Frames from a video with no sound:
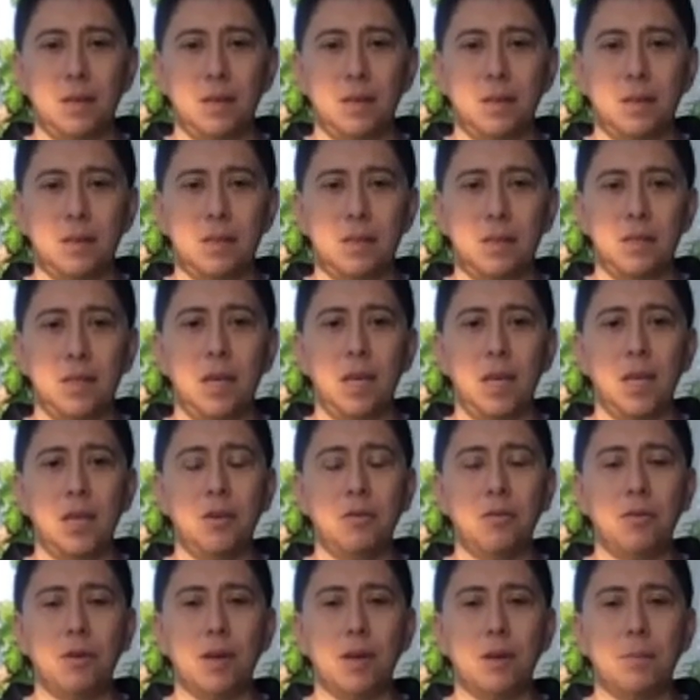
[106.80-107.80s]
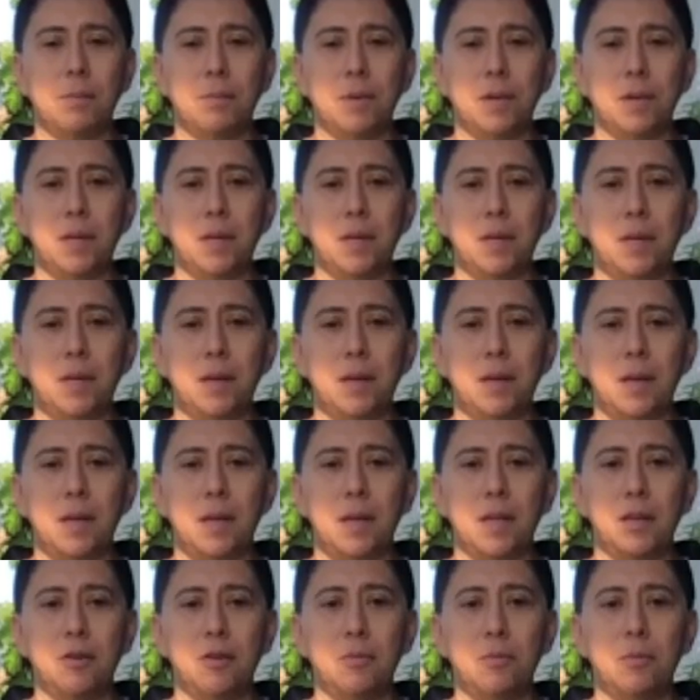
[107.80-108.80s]
See, you can be a
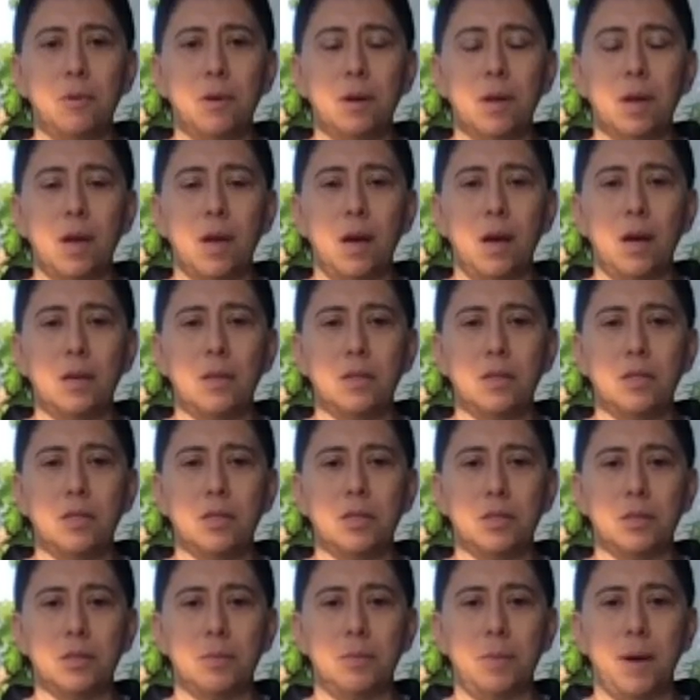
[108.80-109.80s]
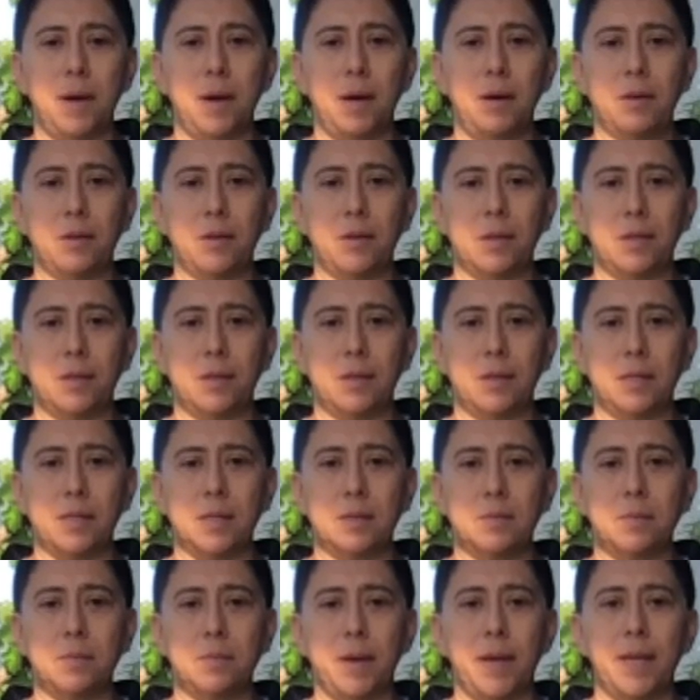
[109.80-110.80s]
little more conscious about the
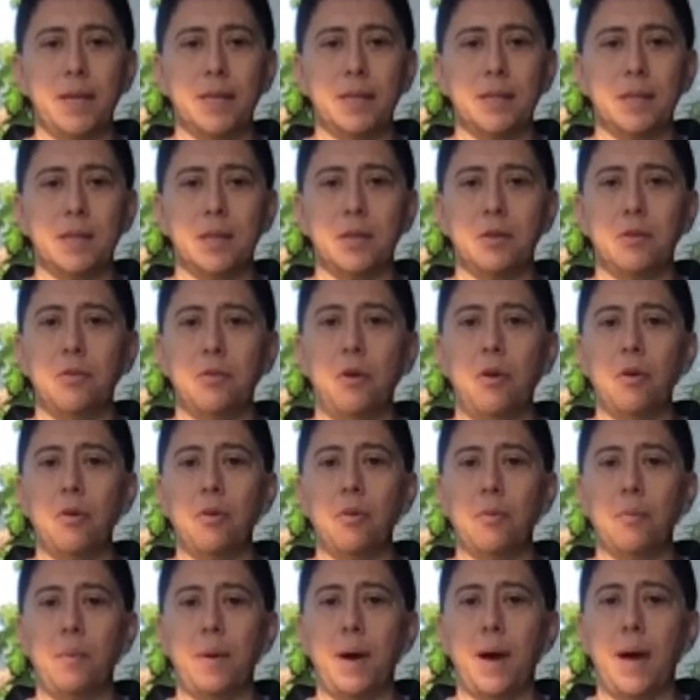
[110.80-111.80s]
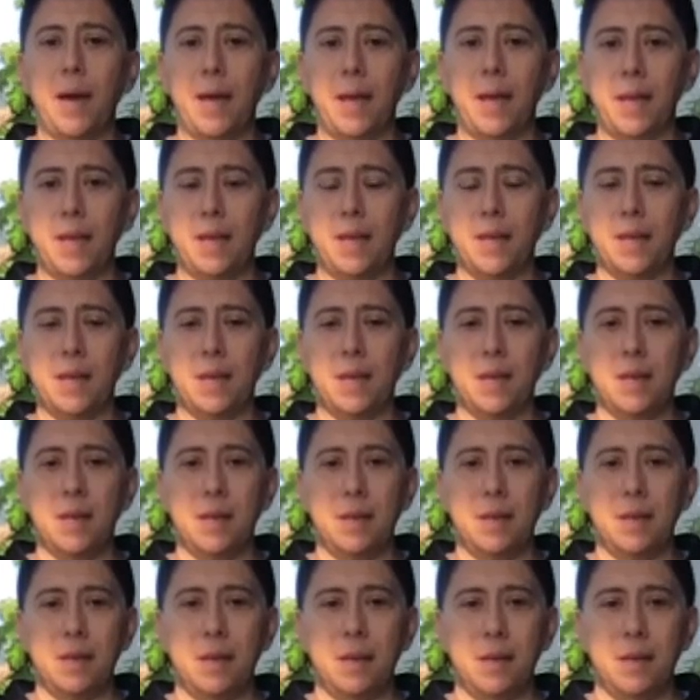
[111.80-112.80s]
space that you occupy
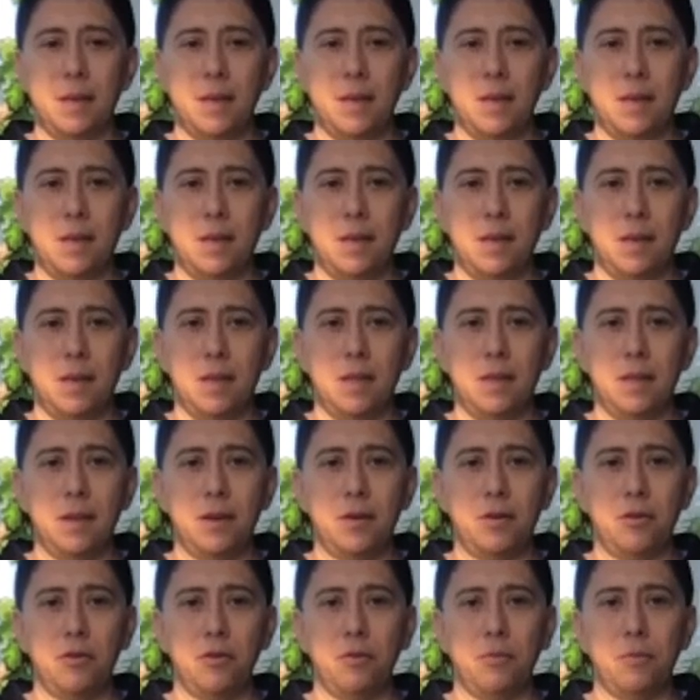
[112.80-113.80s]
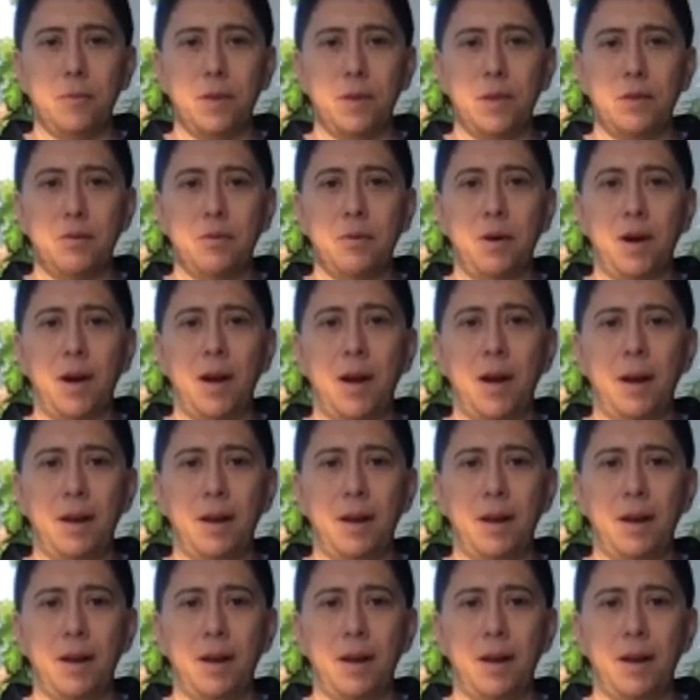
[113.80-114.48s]
in the room that you are.